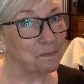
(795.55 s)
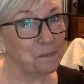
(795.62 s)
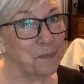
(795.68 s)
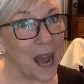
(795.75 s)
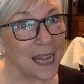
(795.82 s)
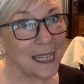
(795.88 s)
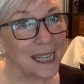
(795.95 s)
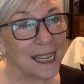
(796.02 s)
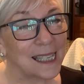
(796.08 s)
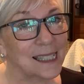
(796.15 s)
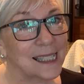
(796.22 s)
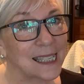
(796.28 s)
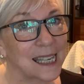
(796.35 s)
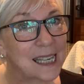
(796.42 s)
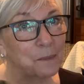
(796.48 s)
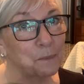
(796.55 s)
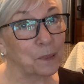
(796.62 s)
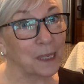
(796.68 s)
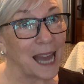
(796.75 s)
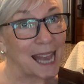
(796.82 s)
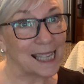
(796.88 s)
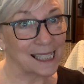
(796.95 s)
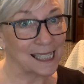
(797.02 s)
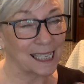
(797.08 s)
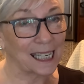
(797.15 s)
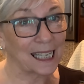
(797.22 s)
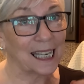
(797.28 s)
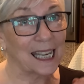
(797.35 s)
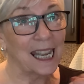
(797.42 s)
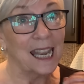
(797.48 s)
but it's in
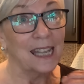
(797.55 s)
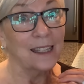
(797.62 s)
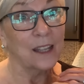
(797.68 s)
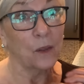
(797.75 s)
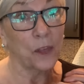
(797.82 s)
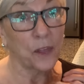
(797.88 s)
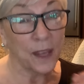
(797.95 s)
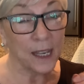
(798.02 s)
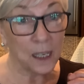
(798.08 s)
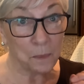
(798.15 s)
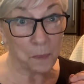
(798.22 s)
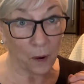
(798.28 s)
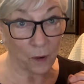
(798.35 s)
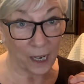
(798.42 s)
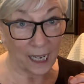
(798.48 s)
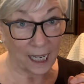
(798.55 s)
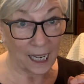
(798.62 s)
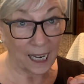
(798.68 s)
plastic. Now think about it.